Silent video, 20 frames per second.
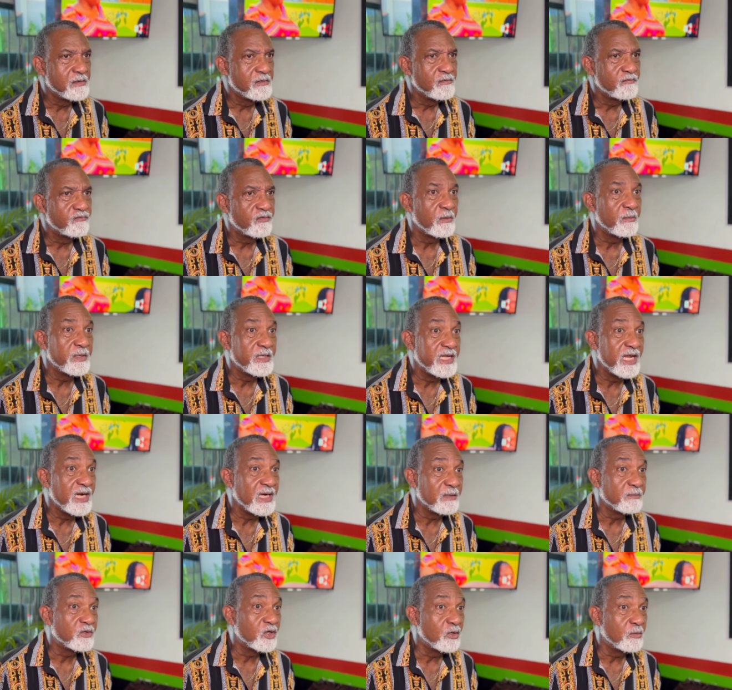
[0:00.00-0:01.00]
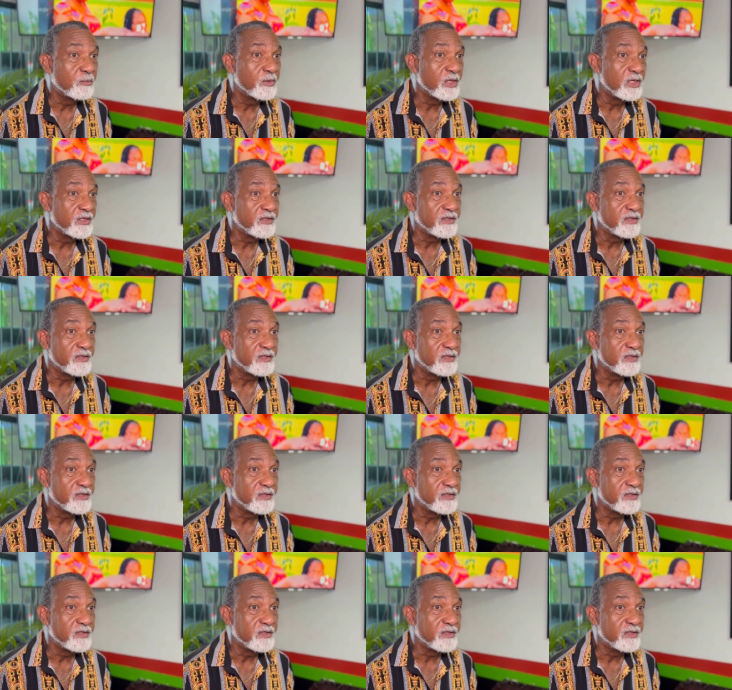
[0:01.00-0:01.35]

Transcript: from the Denham police